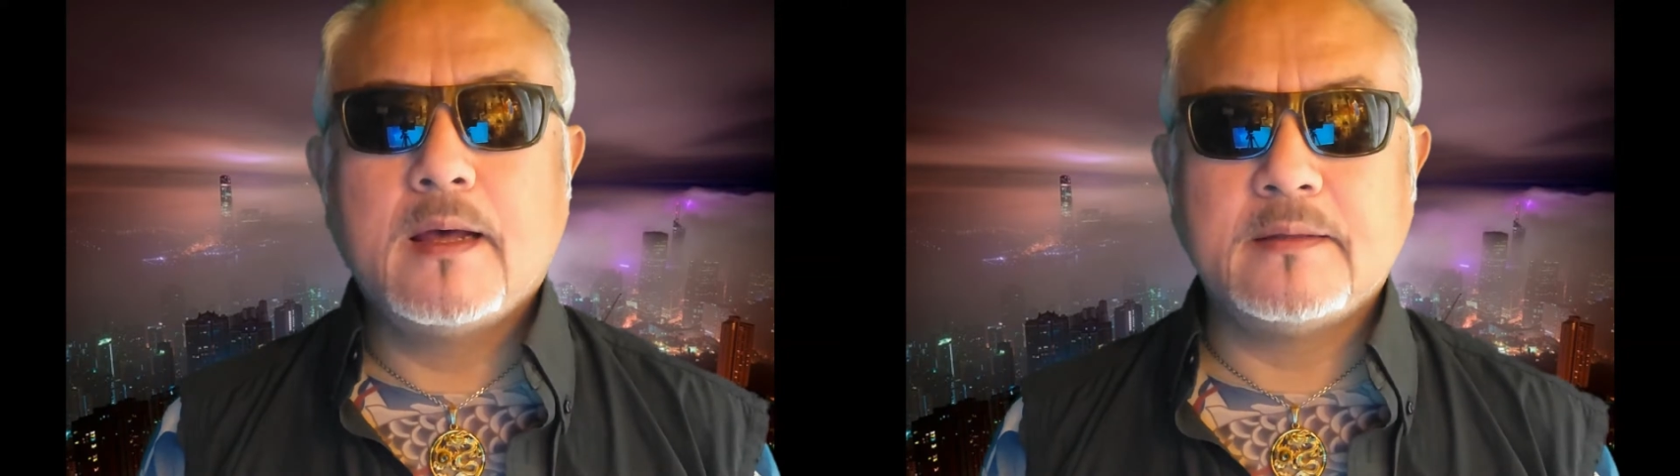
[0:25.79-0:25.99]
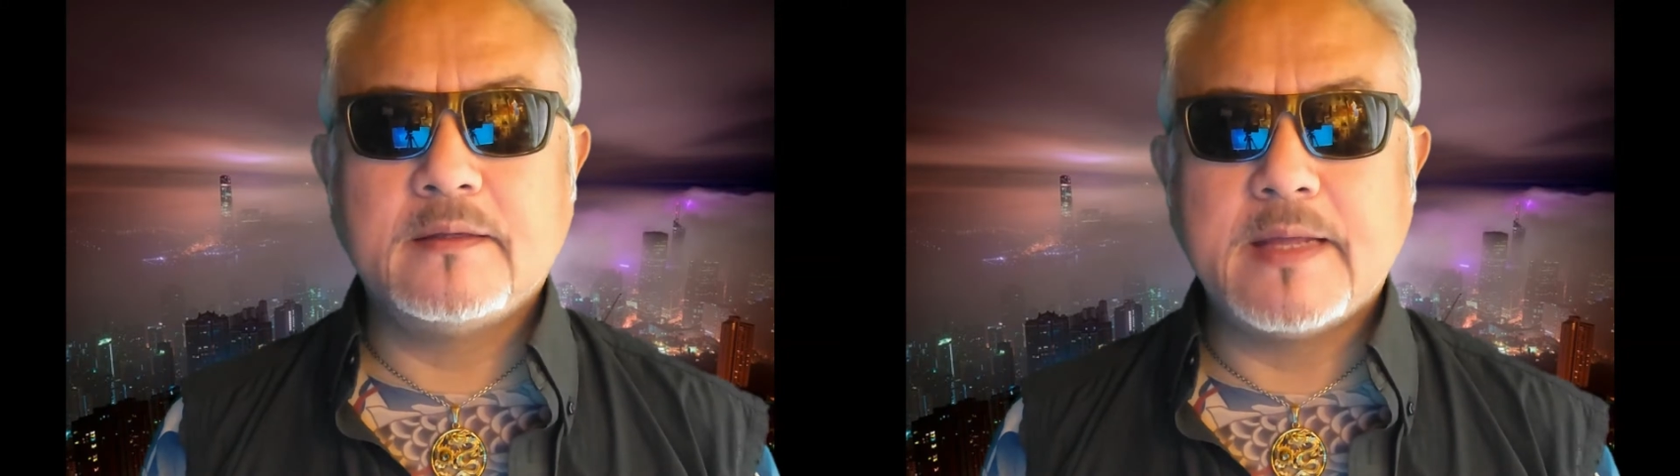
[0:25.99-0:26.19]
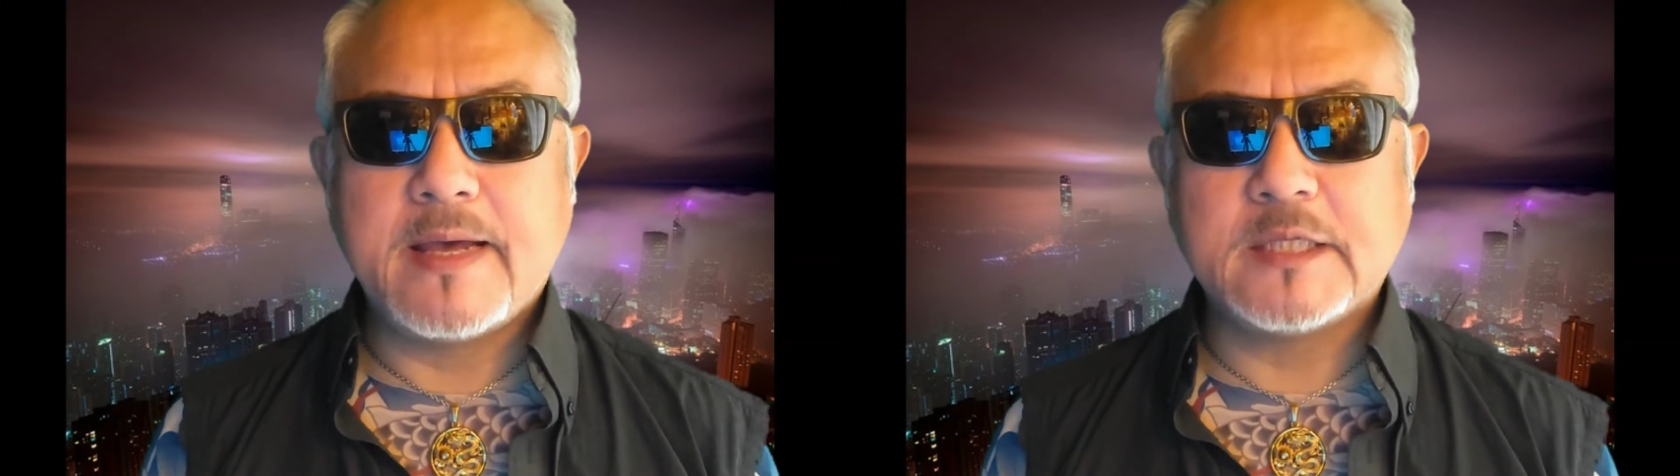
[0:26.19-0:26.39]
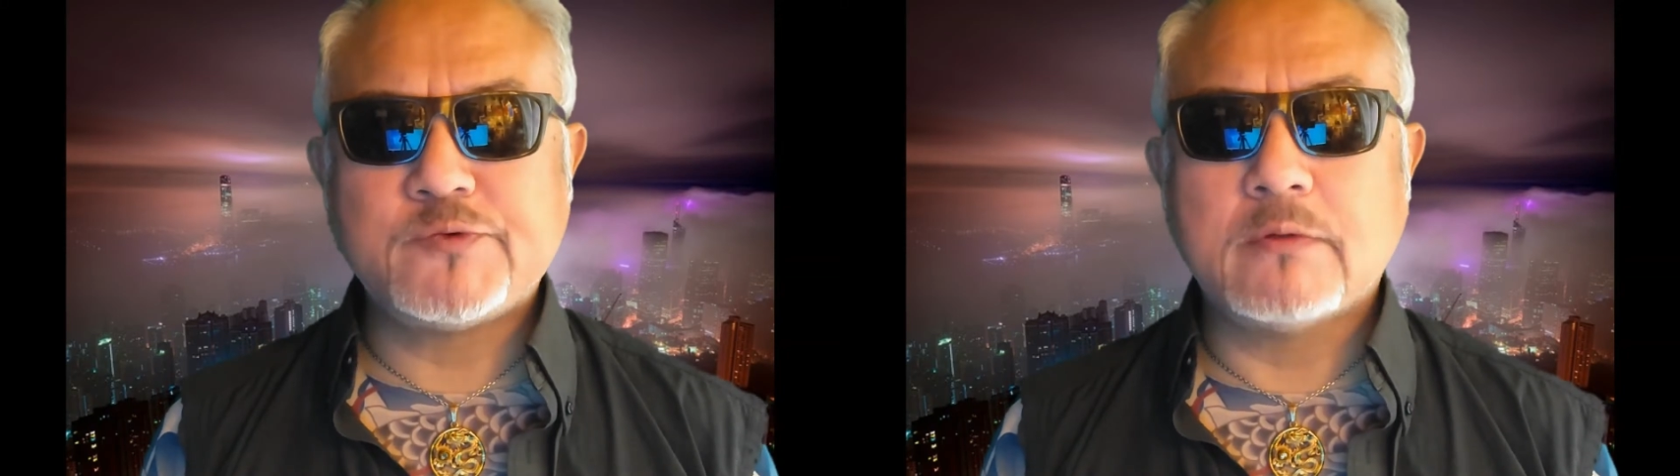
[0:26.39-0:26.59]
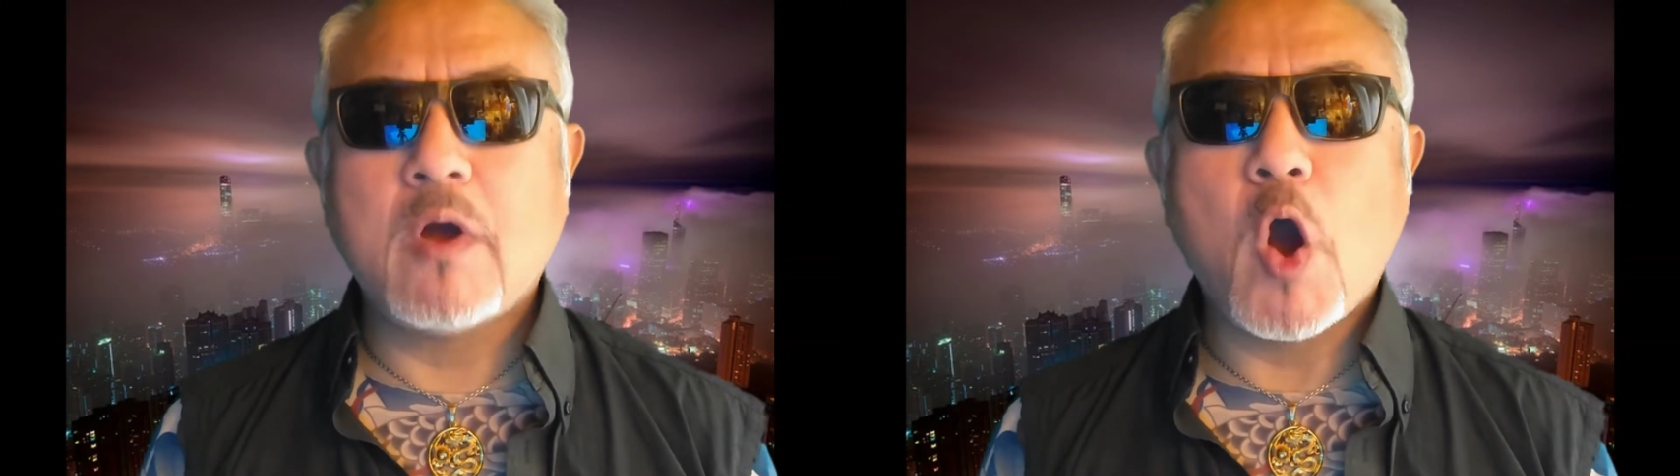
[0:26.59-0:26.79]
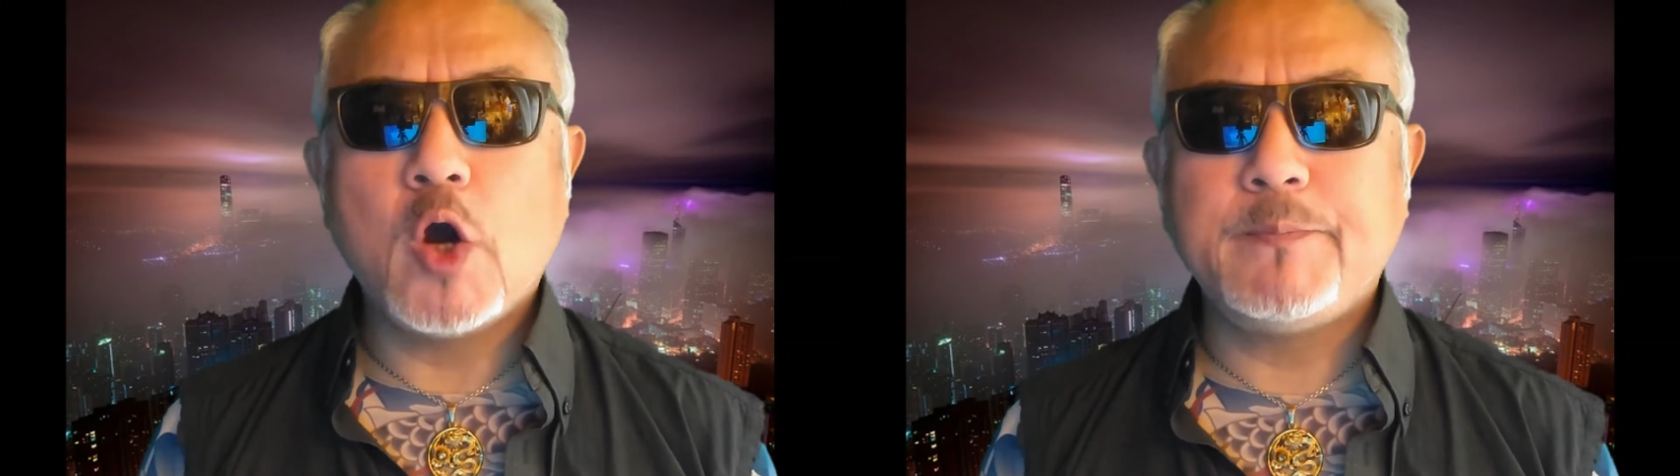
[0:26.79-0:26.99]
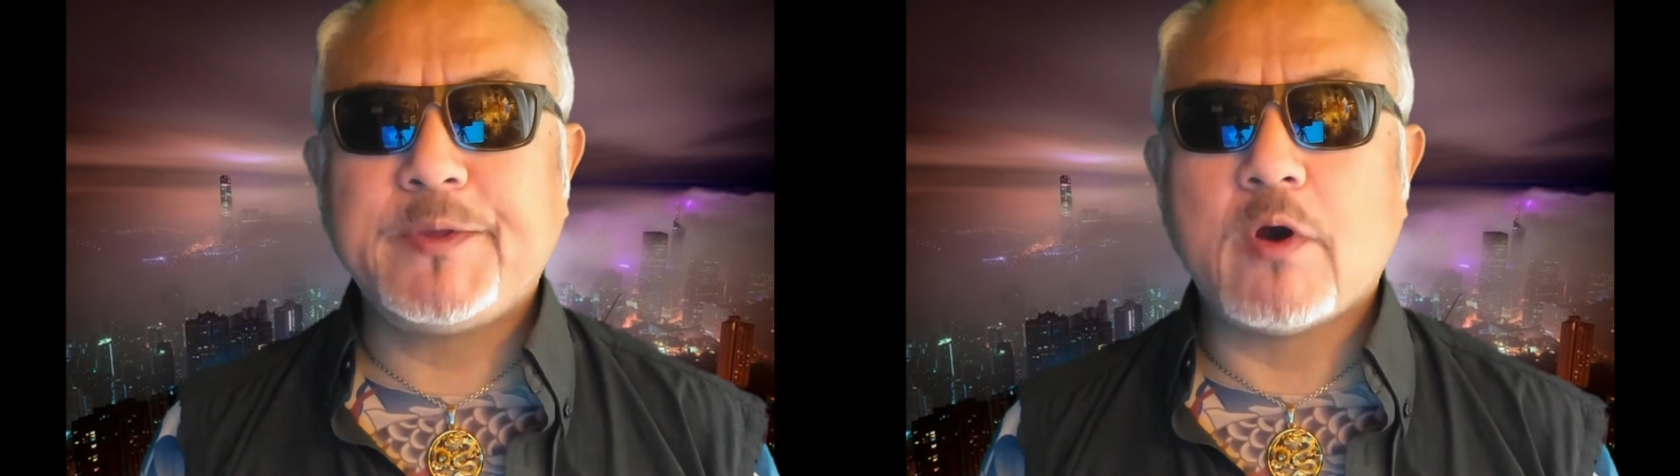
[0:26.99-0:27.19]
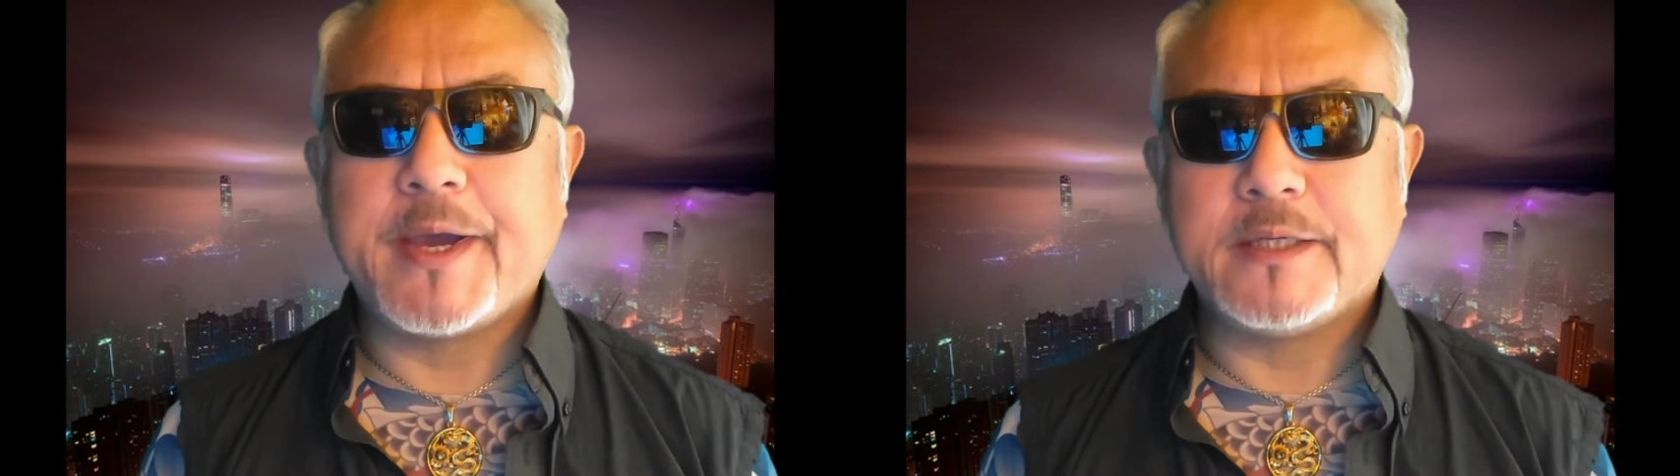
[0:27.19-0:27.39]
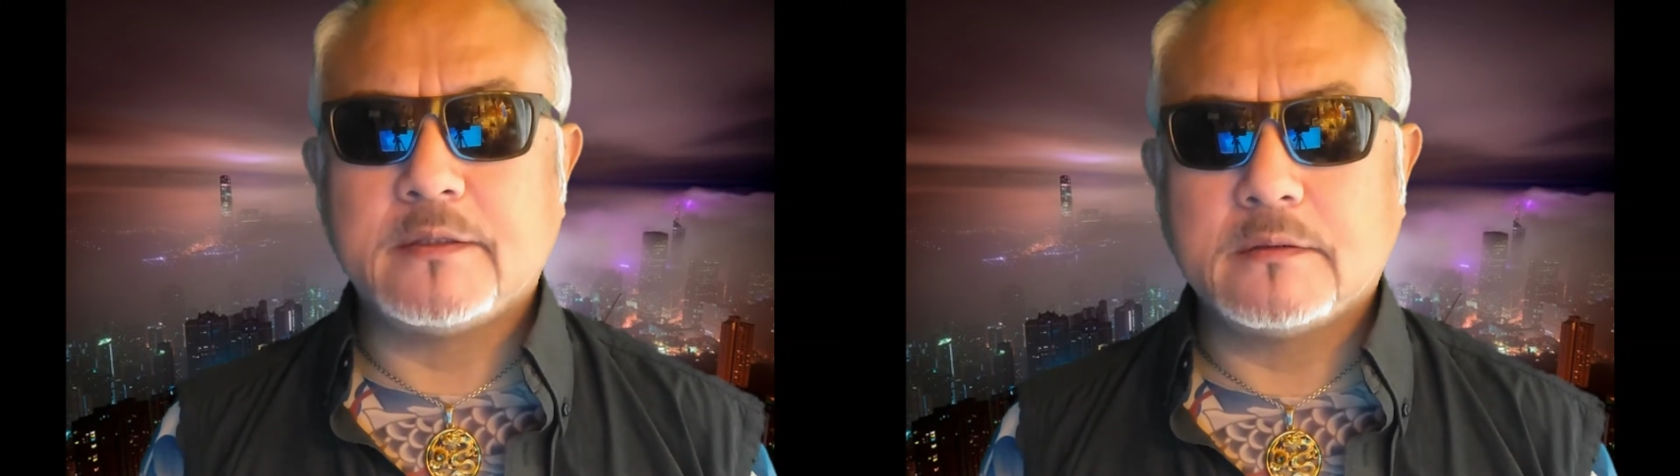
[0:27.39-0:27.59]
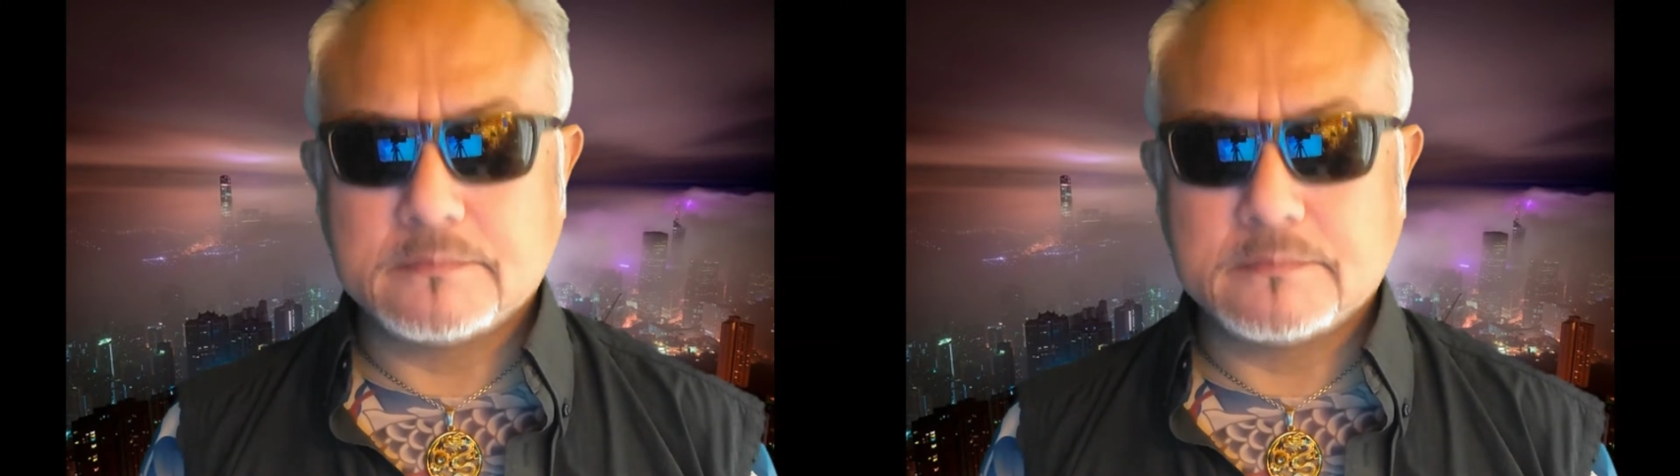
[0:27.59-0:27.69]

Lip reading: and the natural opioid.